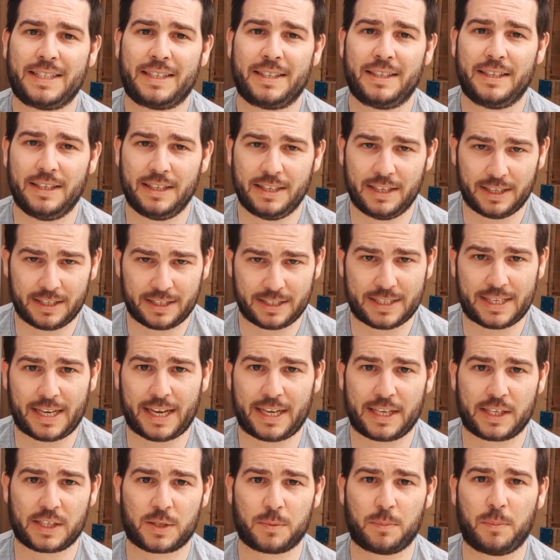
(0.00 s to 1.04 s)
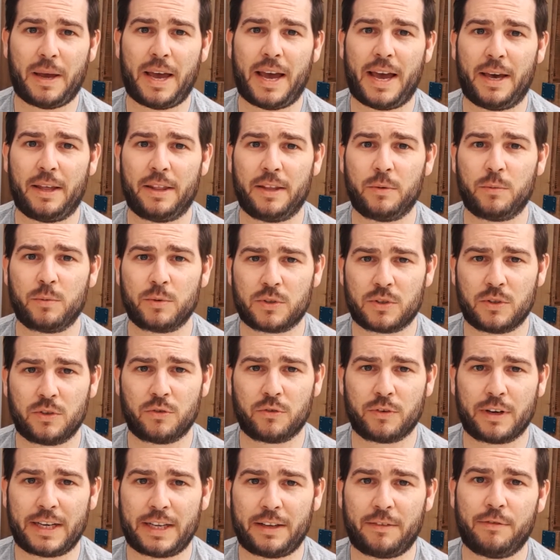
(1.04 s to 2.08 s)
another tank spare that wasn't
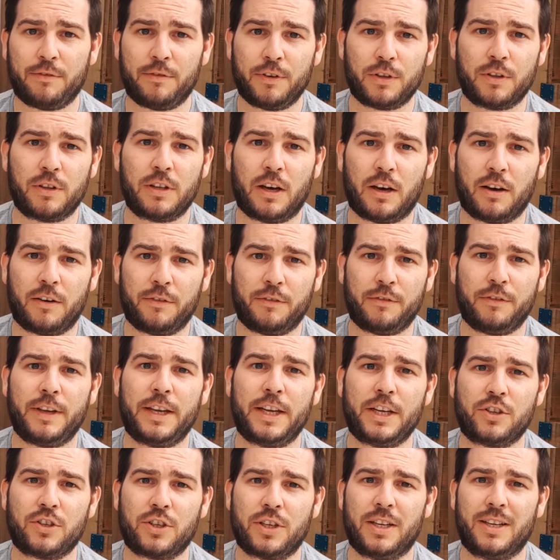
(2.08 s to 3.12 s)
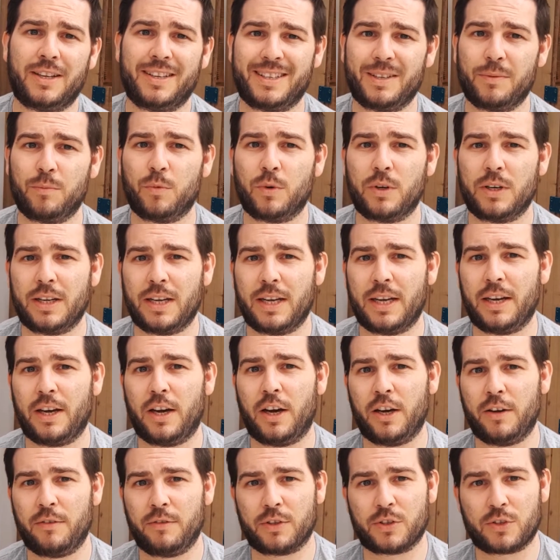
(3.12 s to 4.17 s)
already full of fish, and I didn't want to
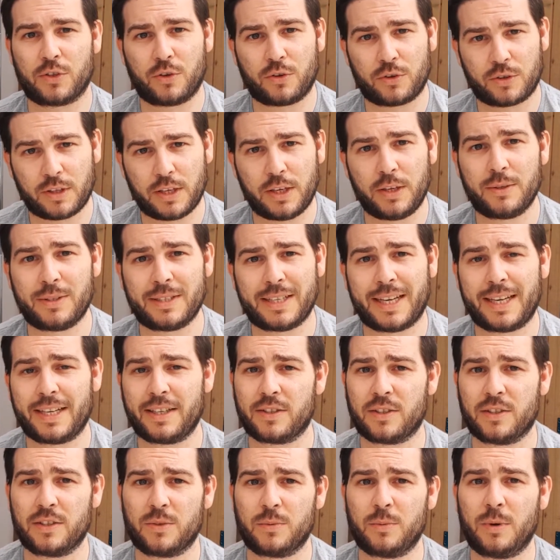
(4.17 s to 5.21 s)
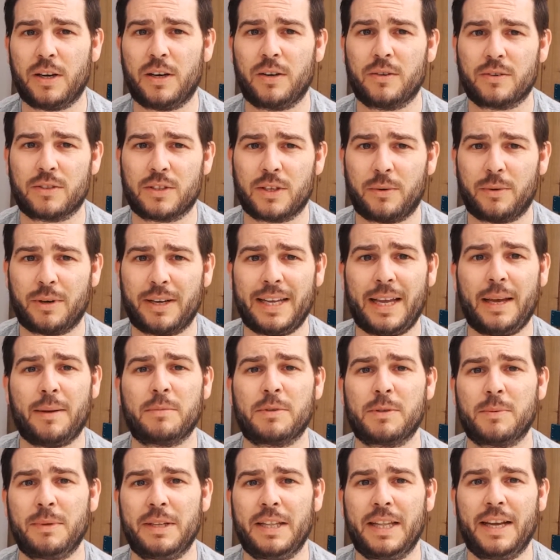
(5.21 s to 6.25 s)
overstock those tanks as well, so I kept
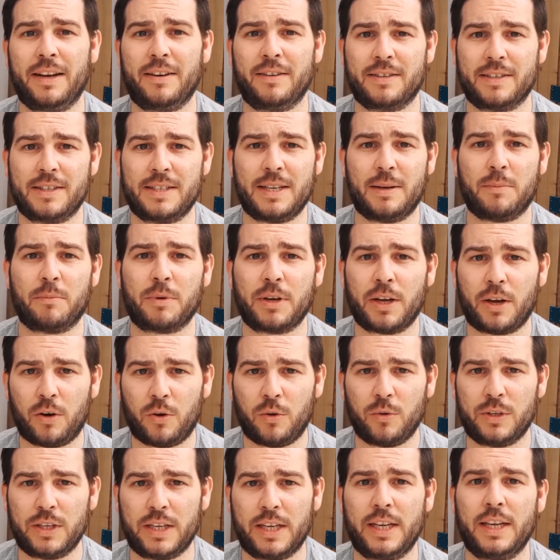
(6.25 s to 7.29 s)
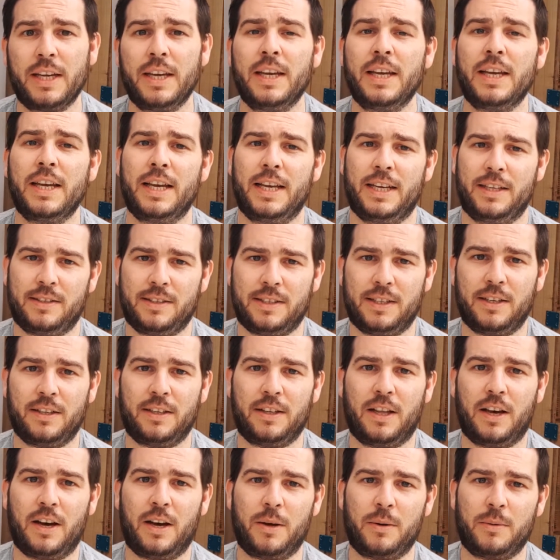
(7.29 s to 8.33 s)
them in there as a temporary holding until
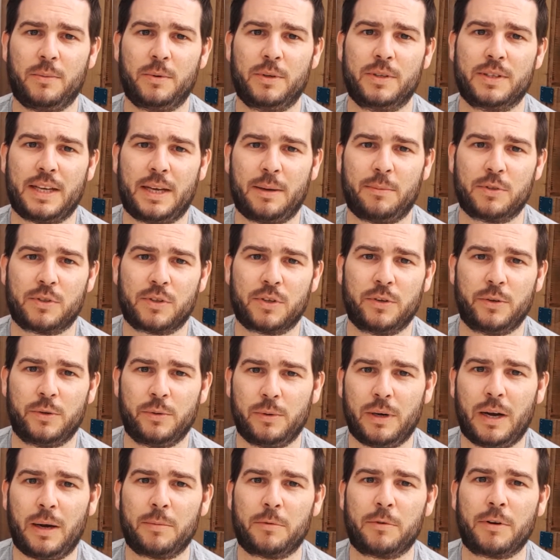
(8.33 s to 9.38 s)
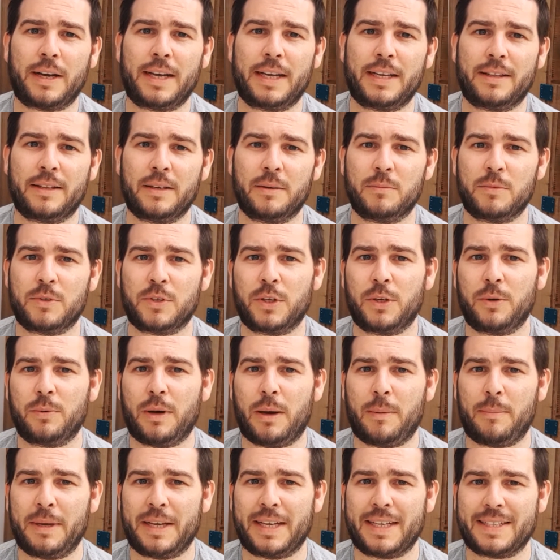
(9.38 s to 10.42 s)
I was able to upgrade them to
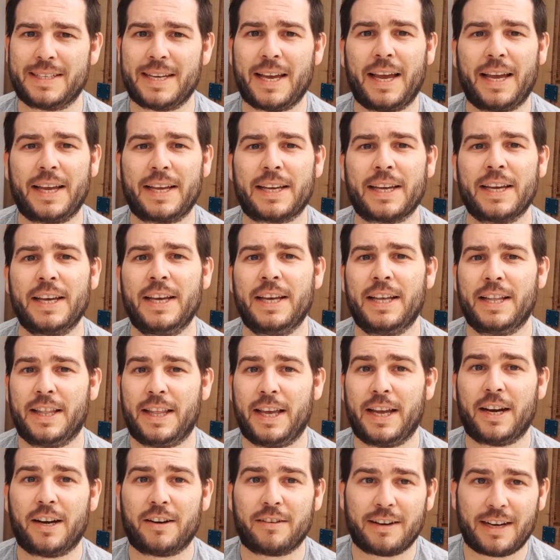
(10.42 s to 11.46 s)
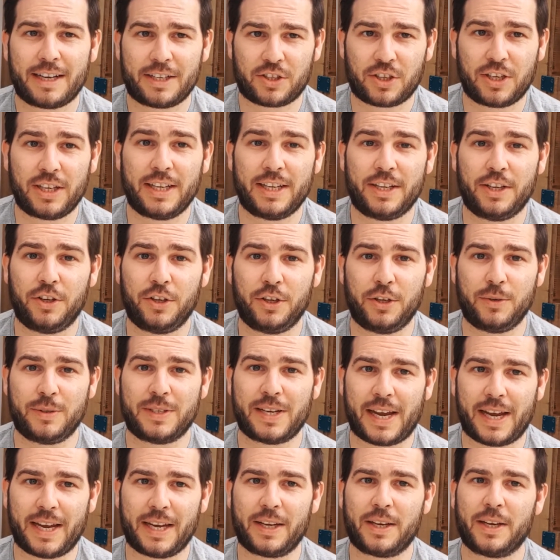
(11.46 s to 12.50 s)
a bigger tank. They are actually in a new
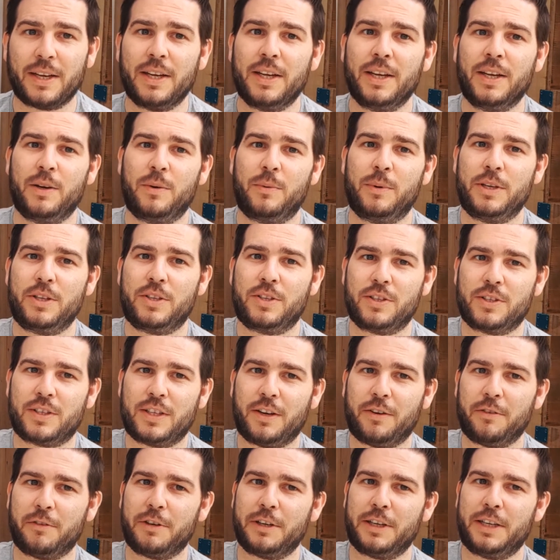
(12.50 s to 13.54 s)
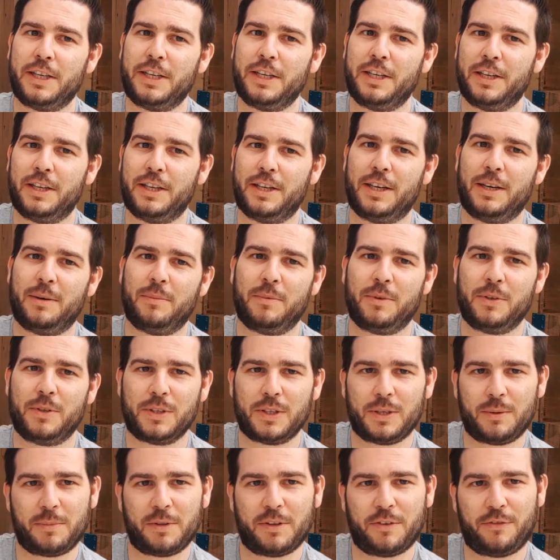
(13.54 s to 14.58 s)
tank which is currently up the
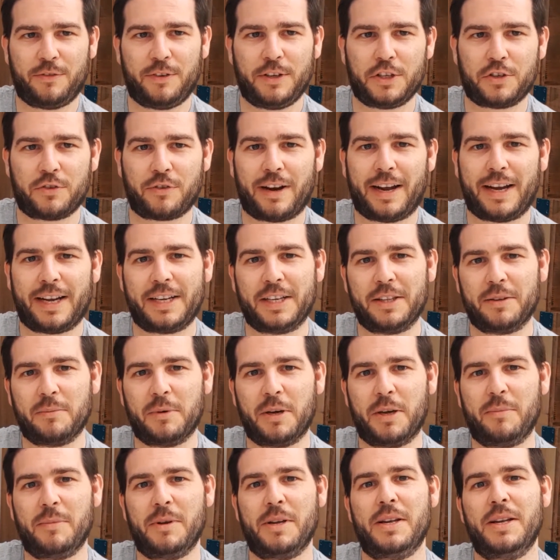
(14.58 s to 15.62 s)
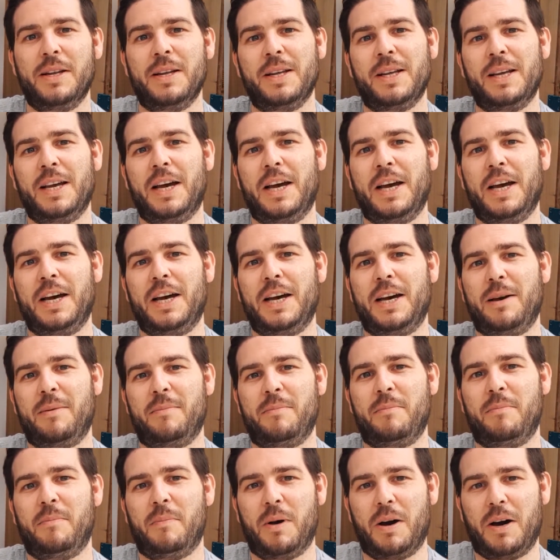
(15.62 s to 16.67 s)
top of the fish rack at the moment.
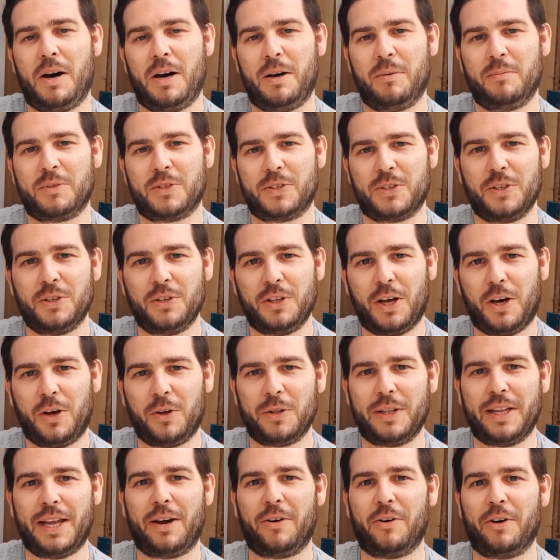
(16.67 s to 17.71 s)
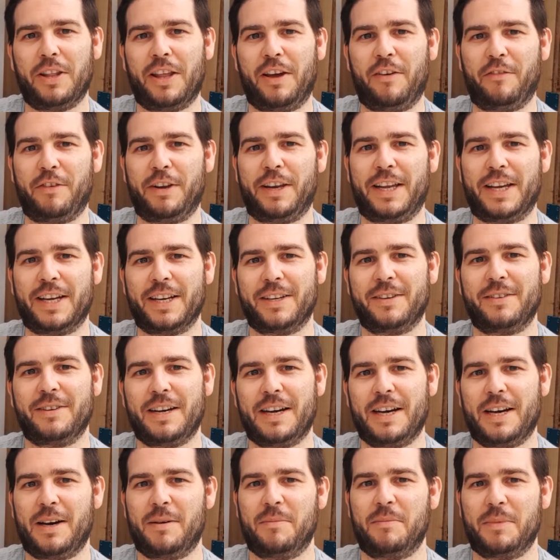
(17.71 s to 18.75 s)
I'm still holding out on that
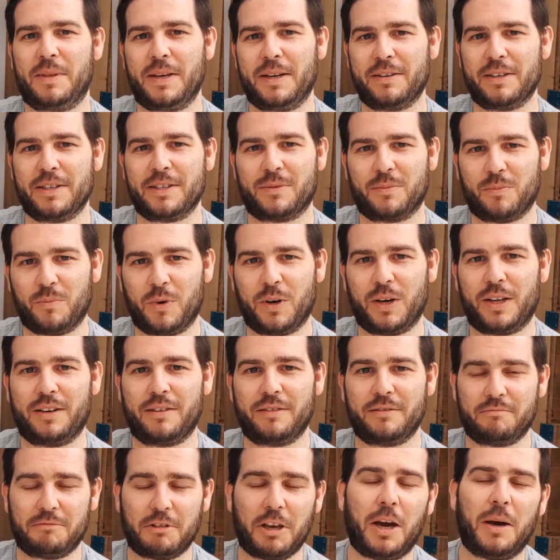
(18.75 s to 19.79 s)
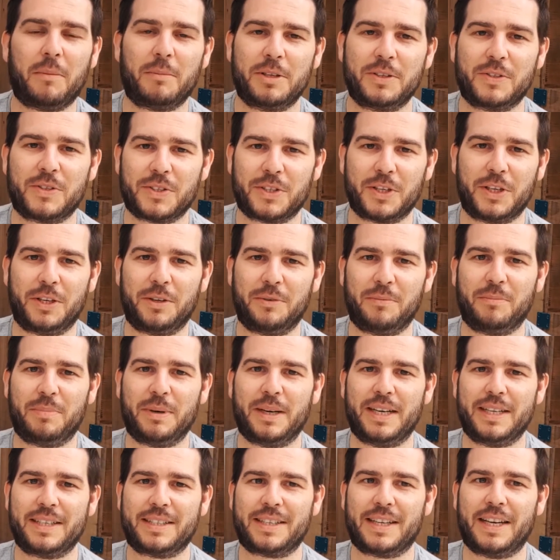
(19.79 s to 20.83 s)
video. There is one coming soon,
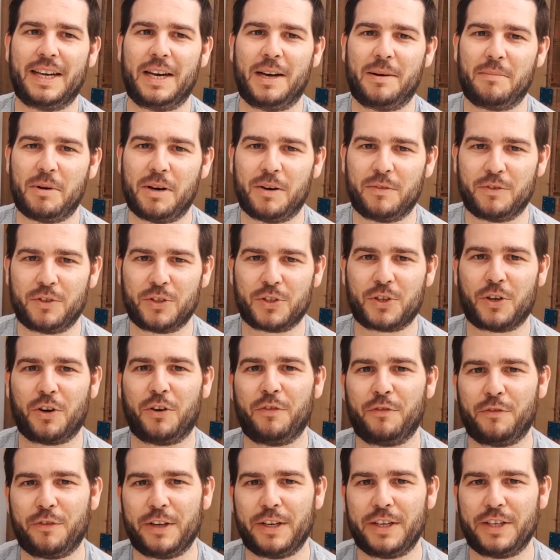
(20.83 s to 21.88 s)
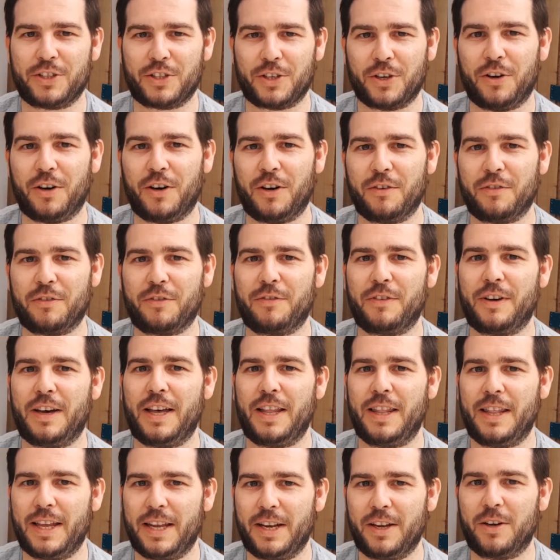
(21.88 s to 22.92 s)
but I've just got to finish it off
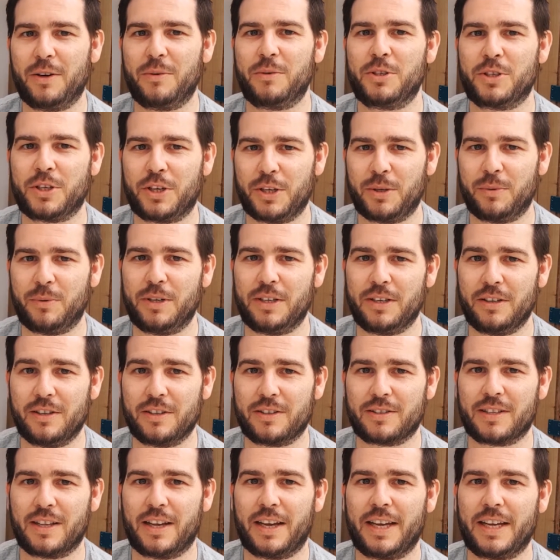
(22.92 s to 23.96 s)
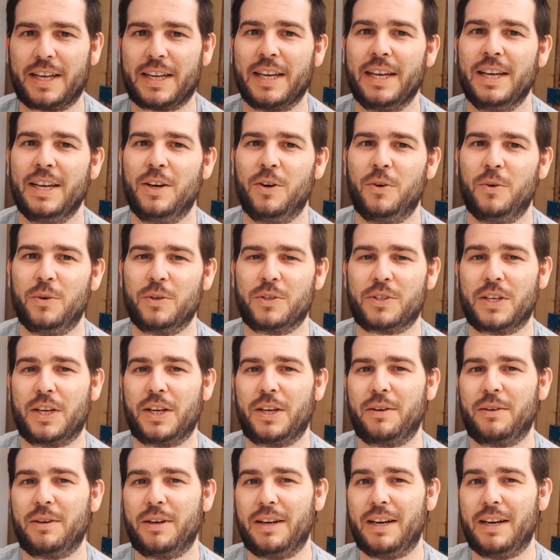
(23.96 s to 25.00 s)
and then I will show you what it looks like. Also,